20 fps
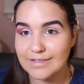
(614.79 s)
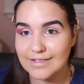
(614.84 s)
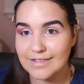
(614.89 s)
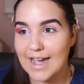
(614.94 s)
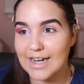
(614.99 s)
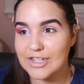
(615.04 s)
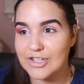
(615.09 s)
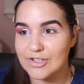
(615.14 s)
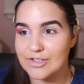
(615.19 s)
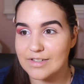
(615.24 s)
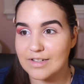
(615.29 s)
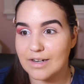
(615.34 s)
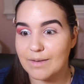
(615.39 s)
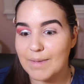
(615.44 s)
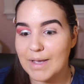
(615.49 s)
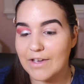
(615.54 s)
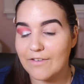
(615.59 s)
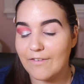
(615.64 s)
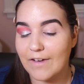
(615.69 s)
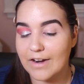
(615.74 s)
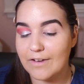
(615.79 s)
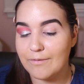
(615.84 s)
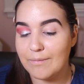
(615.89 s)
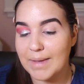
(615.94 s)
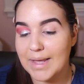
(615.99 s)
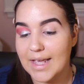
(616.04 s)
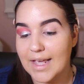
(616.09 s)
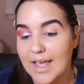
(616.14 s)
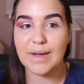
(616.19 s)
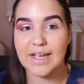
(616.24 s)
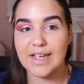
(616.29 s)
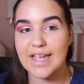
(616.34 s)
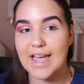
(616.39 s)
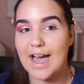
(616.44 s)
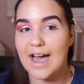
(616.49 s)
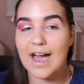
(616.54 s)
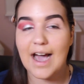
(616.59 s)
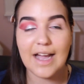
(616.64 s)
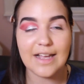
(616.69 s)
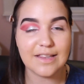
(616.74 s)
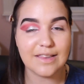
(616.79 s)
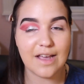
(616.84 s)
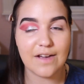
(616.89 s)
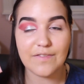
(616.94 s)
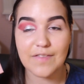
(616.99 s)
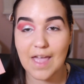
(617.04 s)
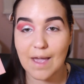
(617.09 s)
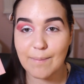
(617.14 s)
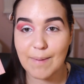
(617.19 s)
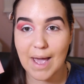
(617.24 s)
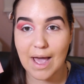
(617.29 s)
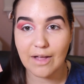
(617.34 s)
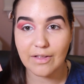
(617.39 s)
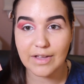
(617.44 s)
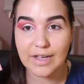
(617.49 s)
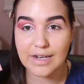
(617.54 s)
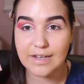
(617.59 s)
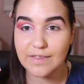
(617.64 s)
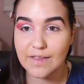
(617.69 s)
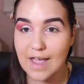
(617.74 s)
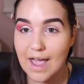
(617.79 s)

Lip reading: Hector's gonna make fun of me. But yeah, I love that palette.